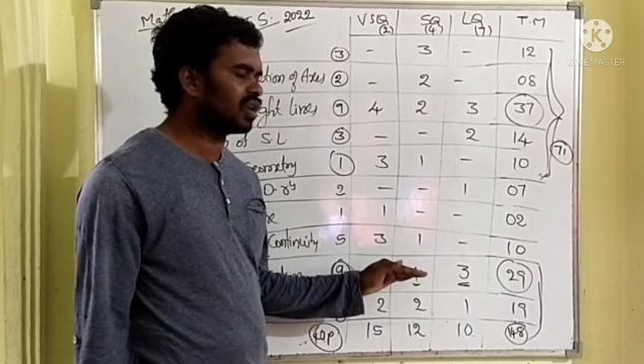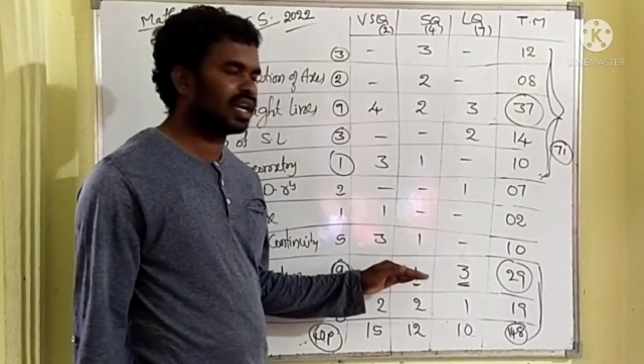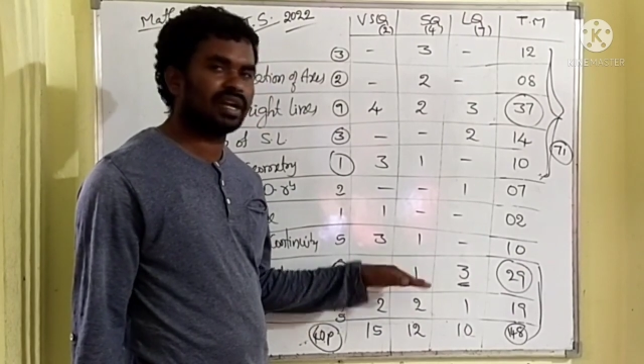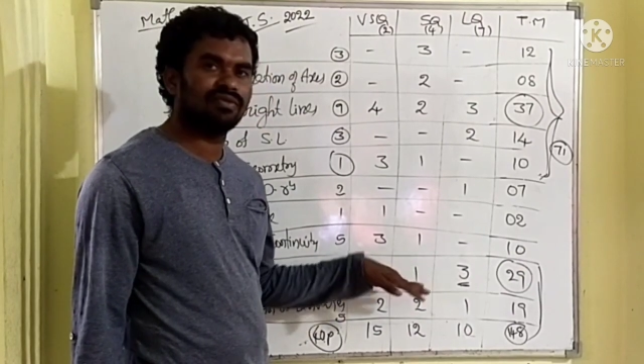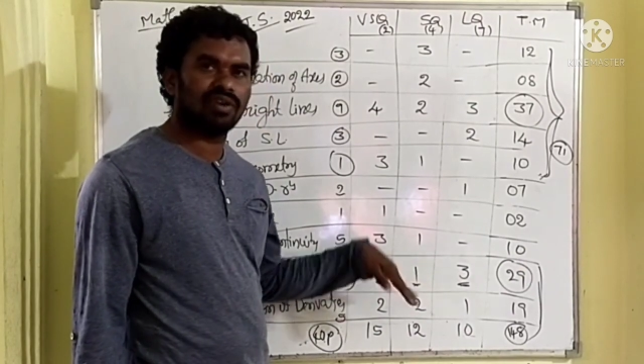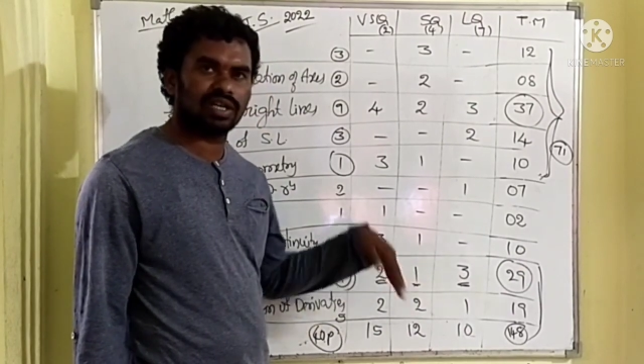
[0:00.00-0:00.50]
to
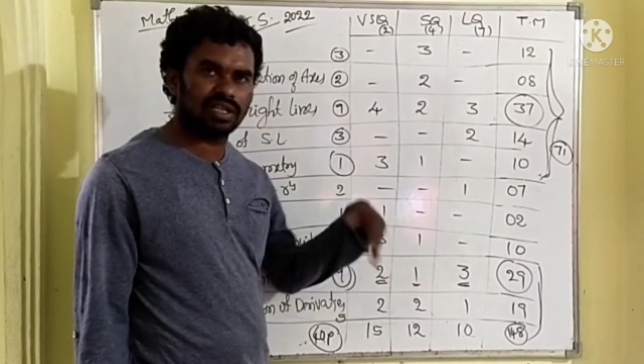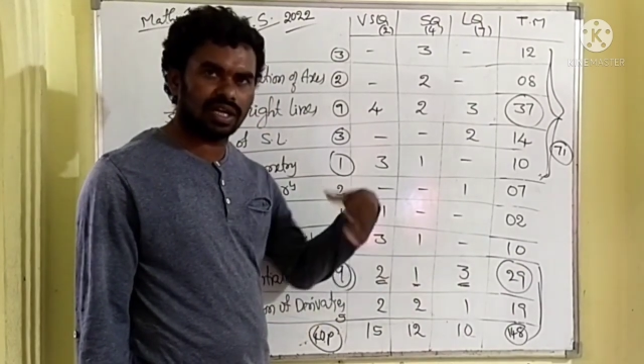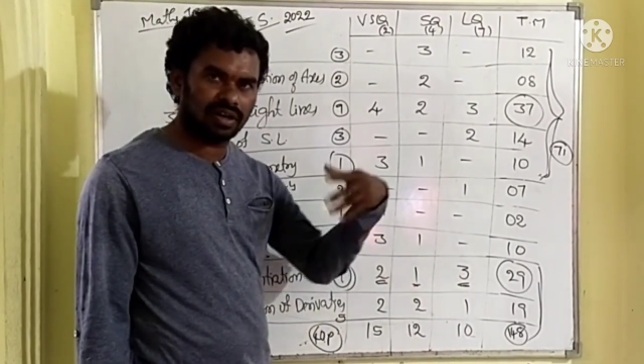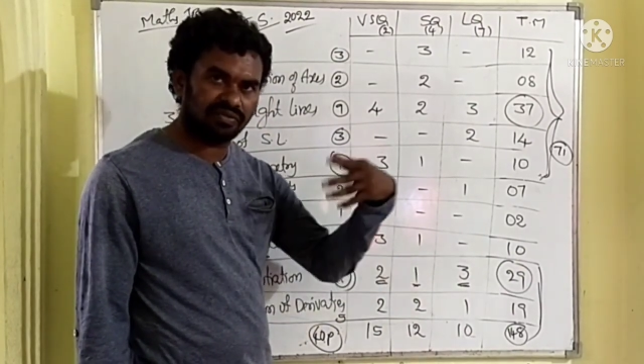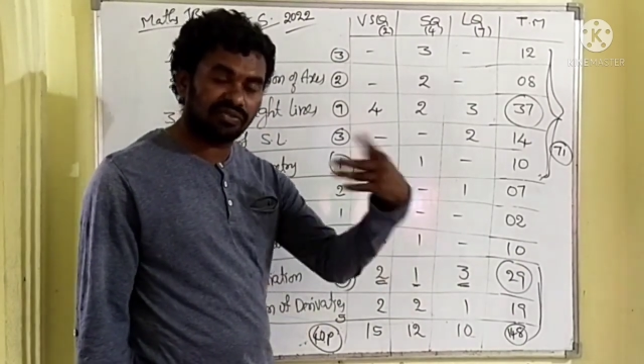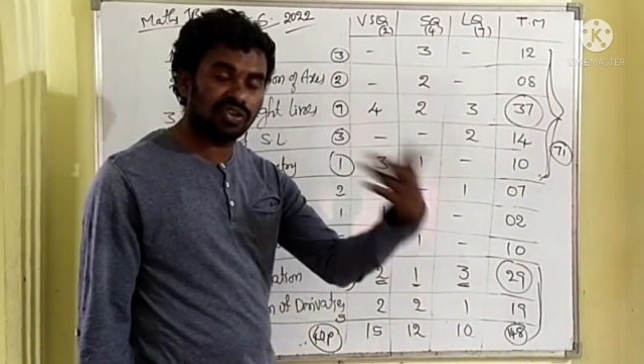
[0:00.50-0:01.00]
learn for
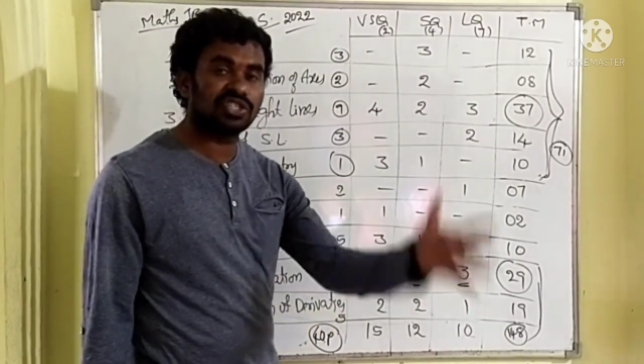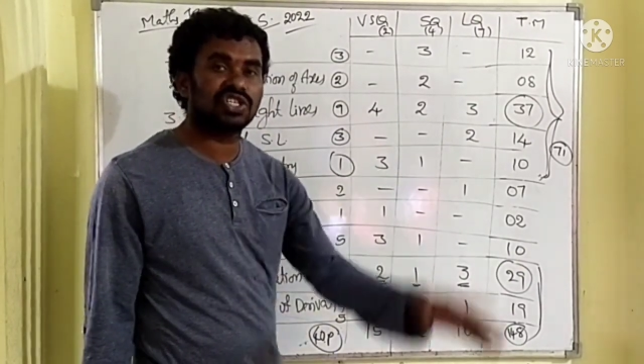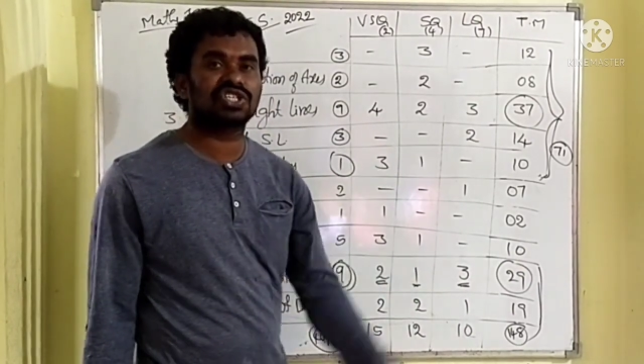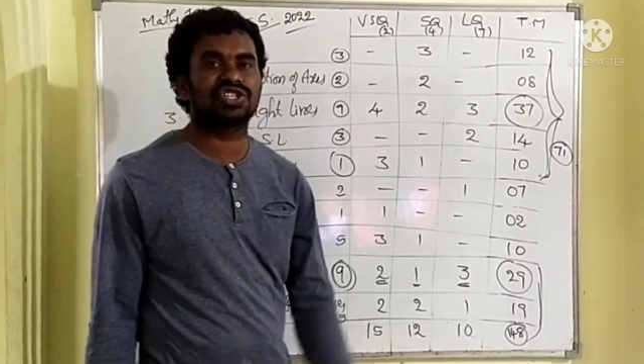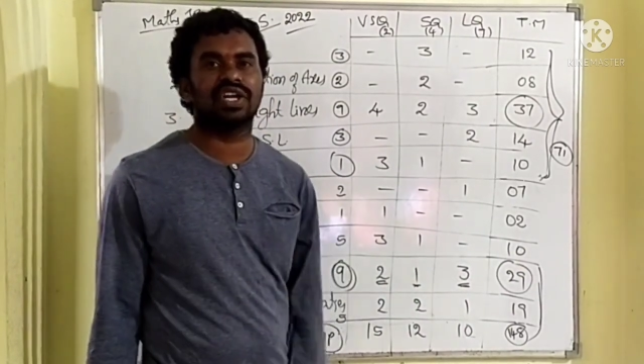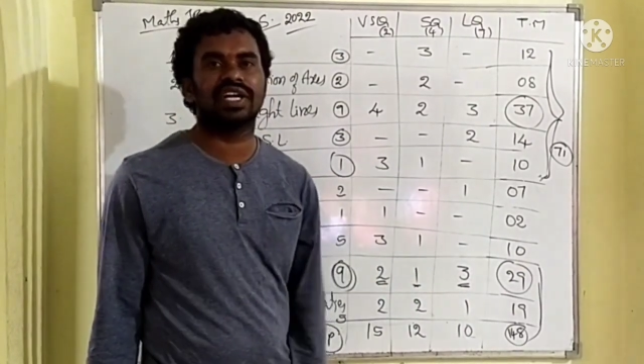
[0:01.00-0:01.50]
the
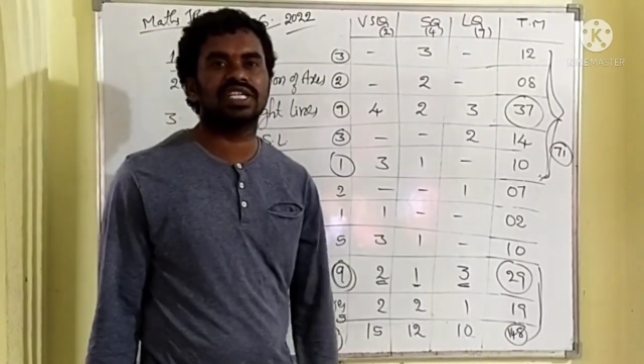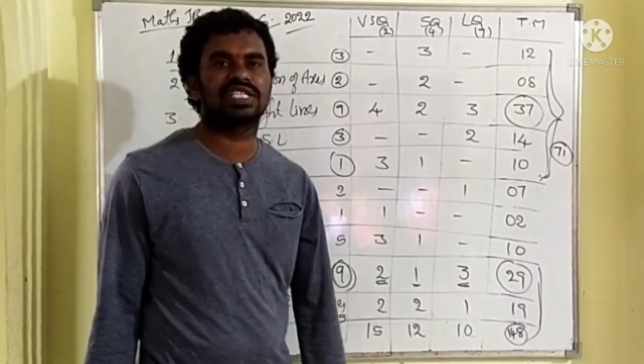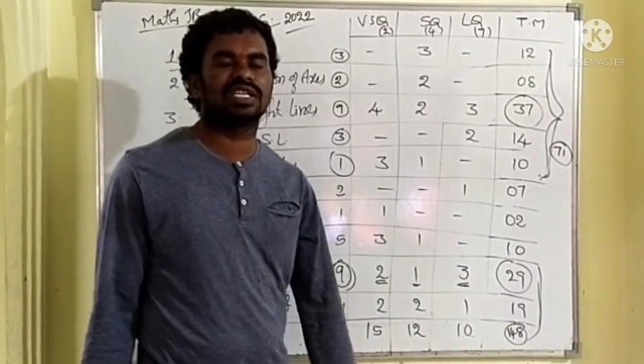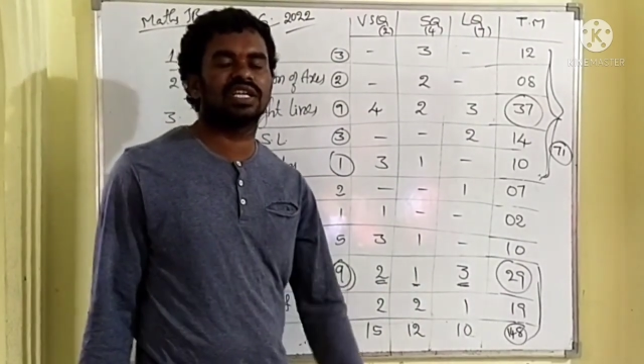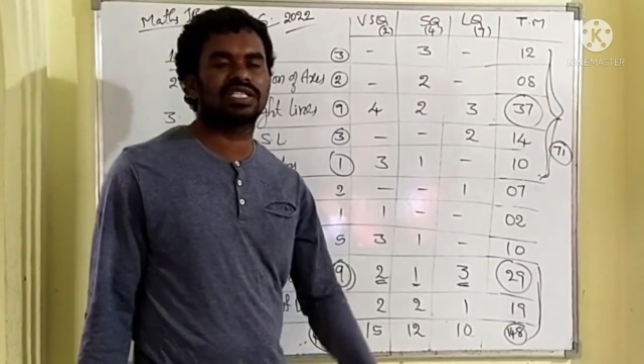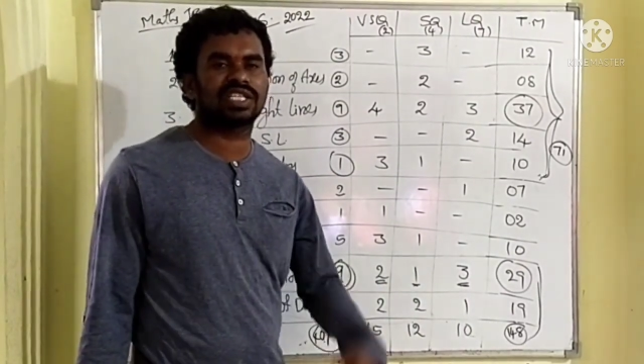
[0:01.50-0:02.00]
future
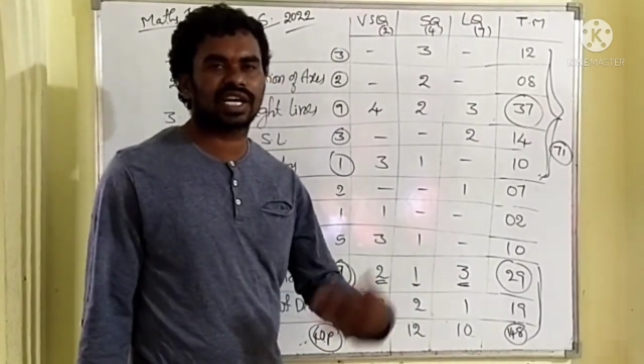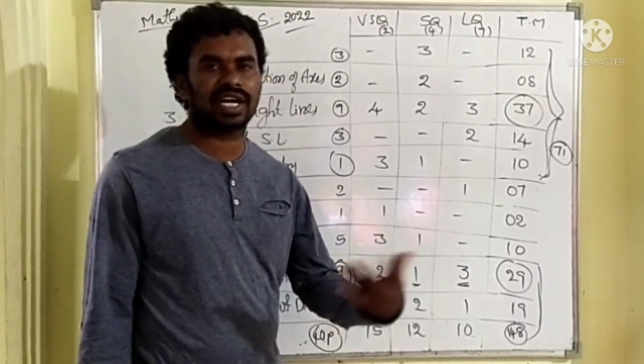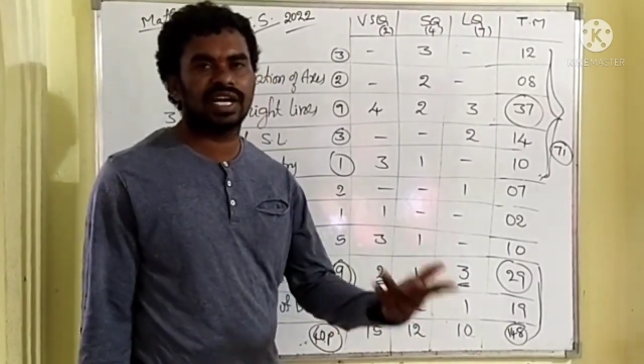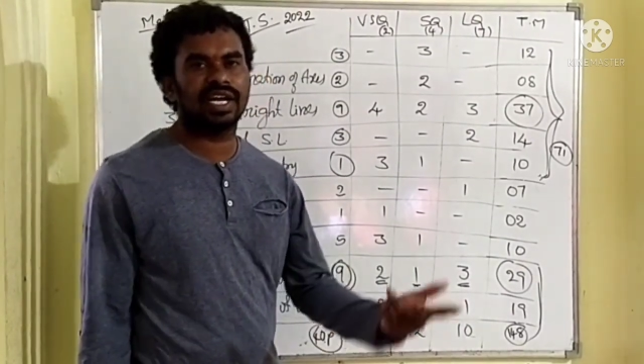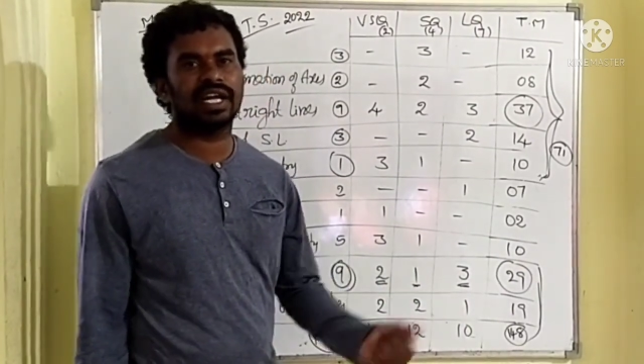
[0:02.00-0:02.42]
studies in second